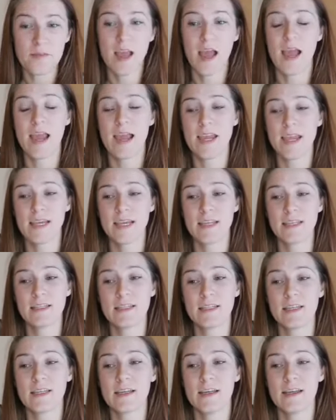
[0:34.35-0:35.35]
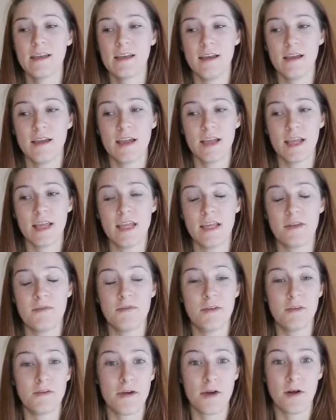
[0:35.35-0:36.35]
And if
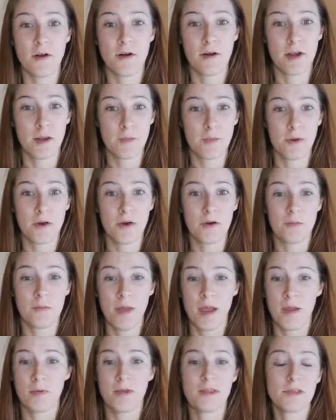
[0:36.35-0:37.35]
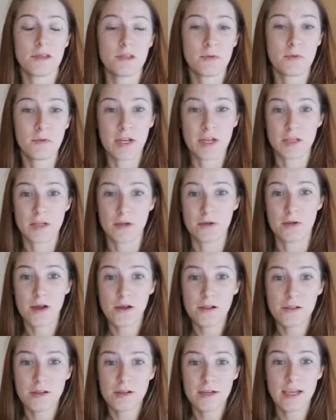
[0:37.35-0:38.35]
you've already bought maybe the
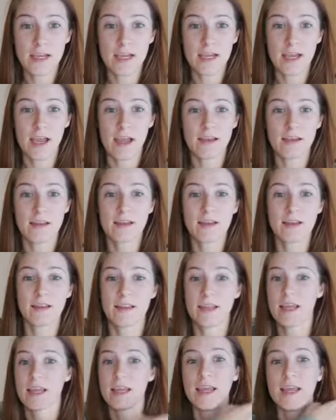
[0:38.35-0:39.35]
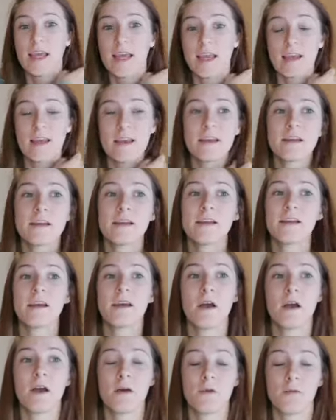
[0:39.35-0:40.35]
$22 kit, then
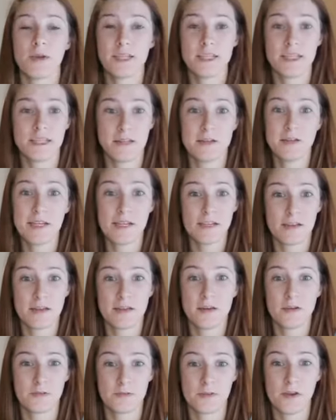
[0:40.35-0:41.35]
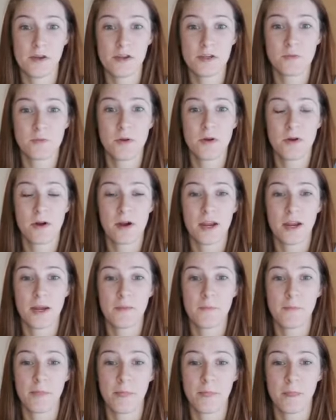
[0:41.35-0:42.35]
we still need to do your launch
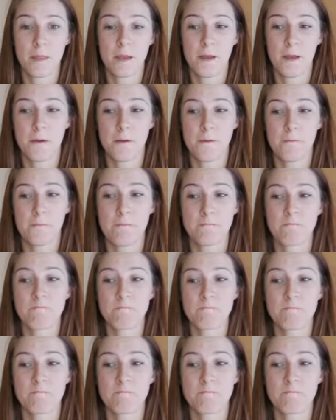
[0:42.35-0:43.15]
party um,